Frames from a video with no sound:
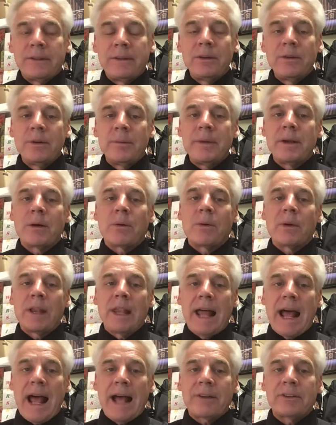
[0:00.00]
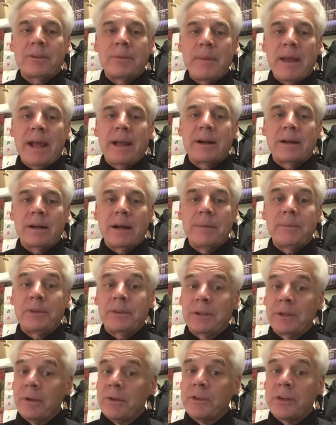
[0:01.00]
them in a relaxed manner. I'm
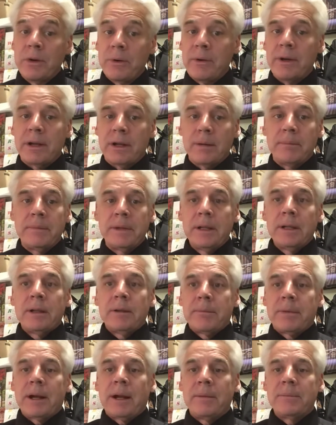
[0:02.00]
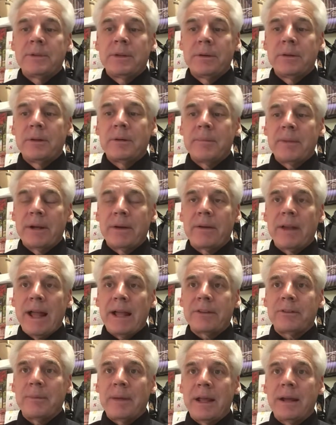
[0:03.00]
still doing them, but I'm doing them in a
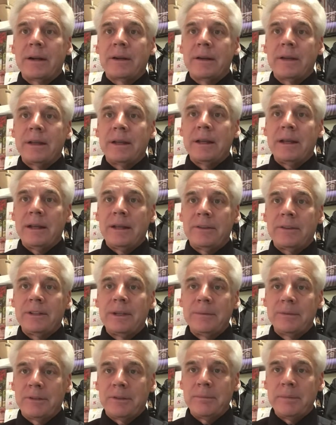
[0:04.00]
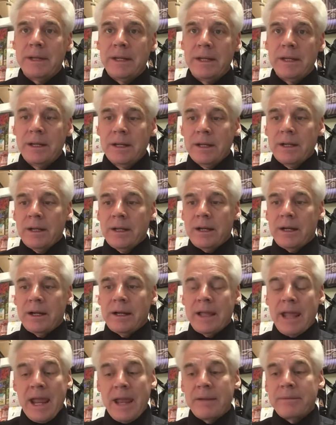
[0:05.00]
relaxed manner, and it seems to be
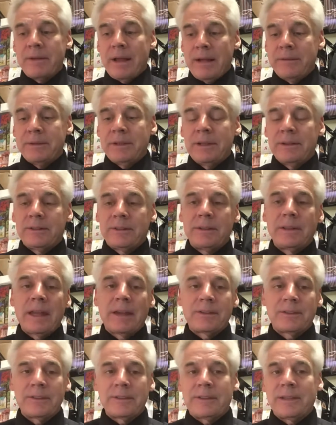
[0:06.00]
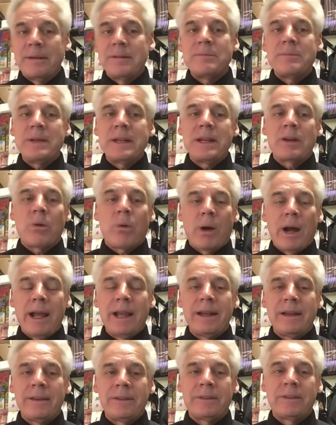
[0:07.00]
it doesn't seem to be
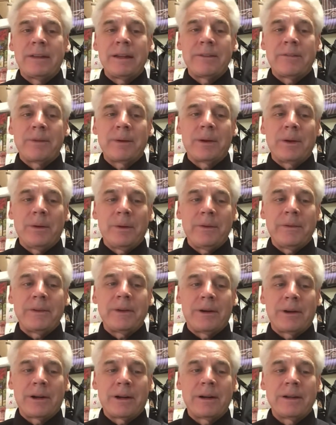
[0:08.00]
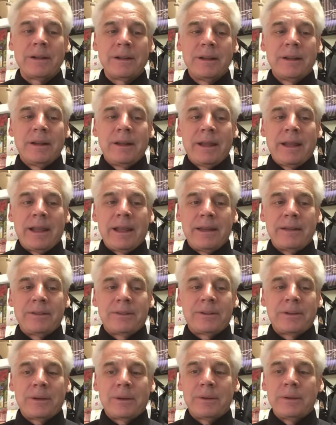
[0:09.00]
quite as difficult and hard. And
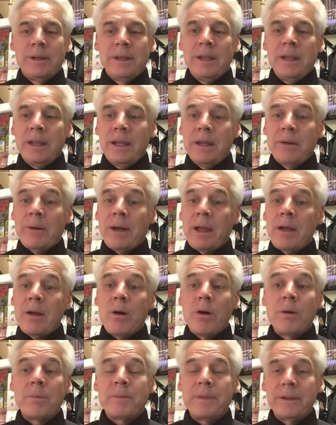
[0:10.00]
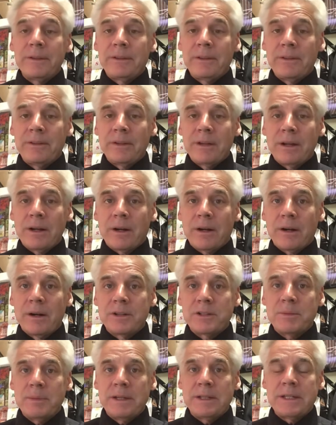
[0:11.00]
so anyway, I hope this is an
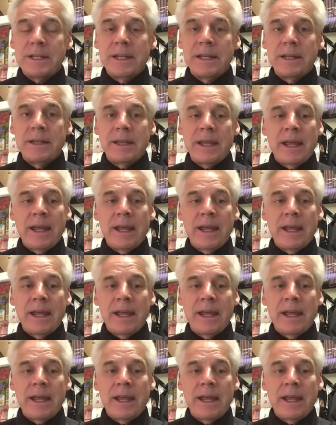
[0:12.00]
encouragement to you